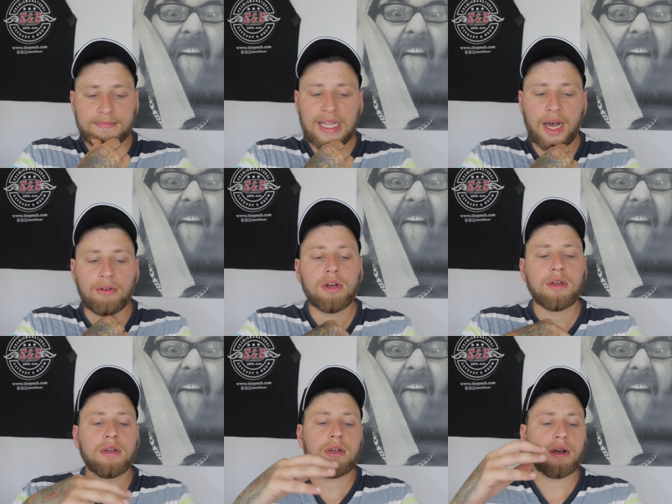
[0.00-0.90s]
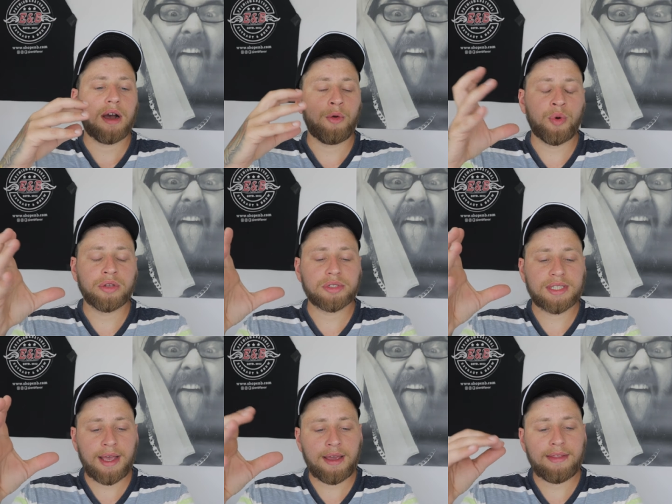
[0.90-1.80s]
Now, I will
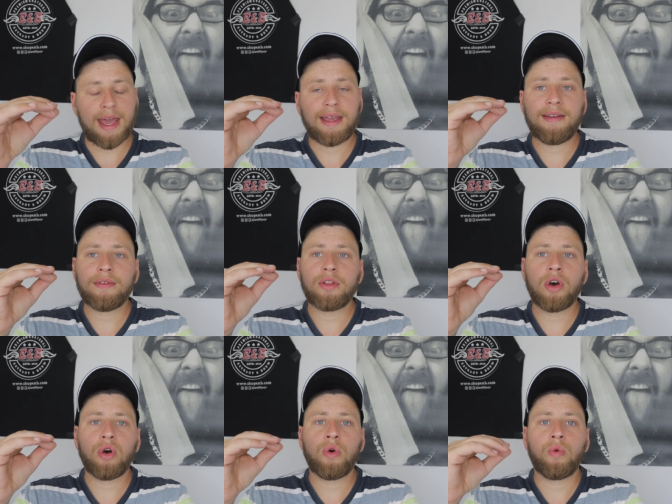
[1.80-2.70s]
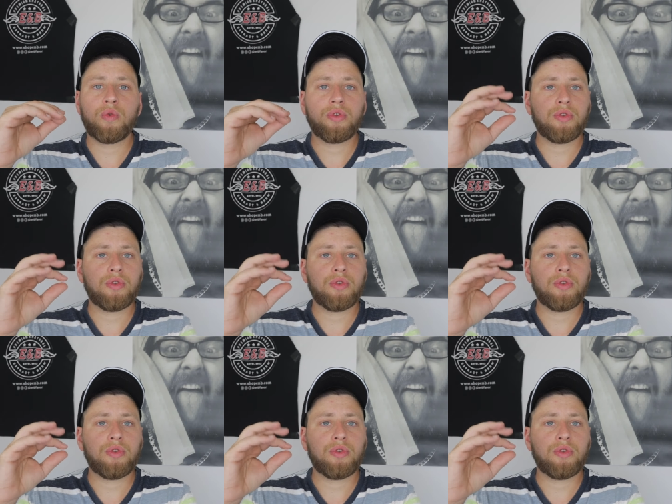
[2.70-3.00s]
say that even though